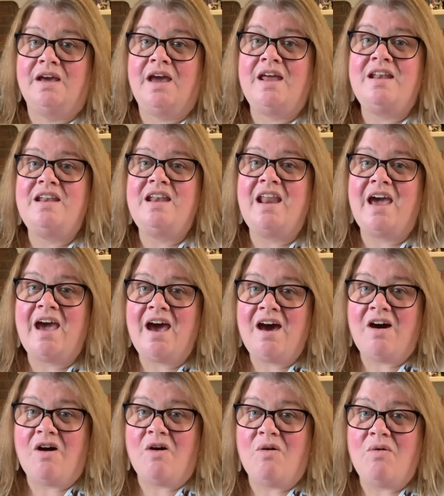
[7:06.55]
And
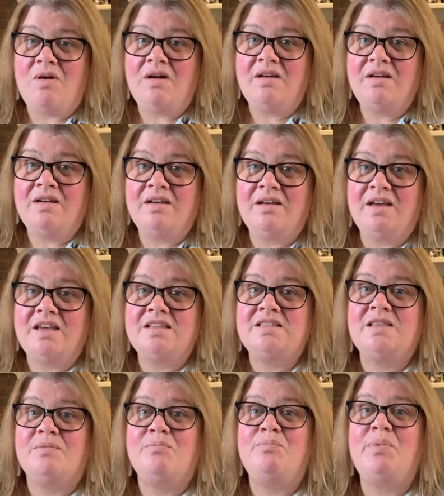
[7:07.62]
now is
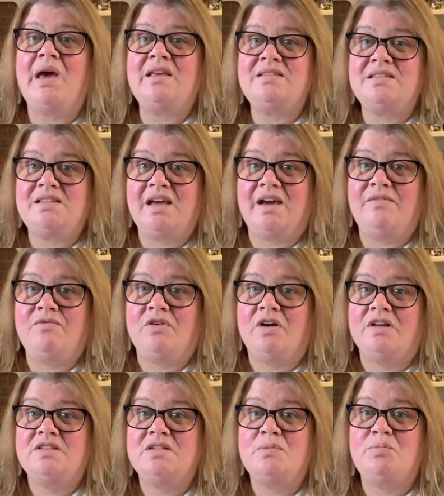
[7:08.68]
the best time for
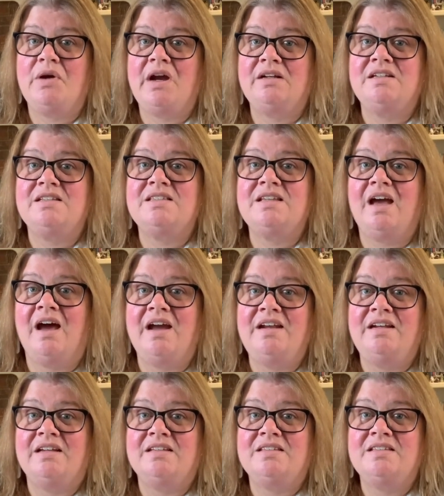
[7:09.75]
us to practice
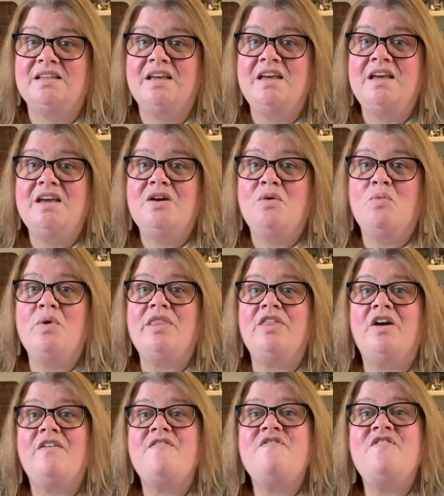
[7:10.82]
kindness with
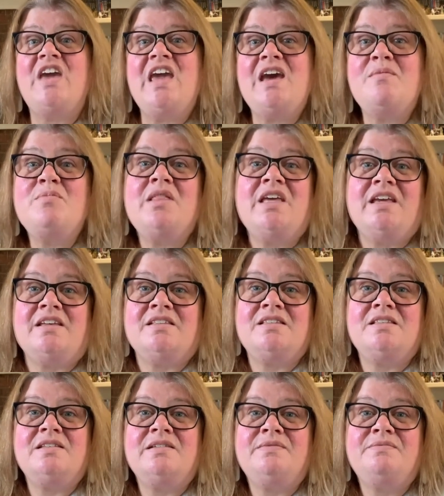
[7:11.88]
our families.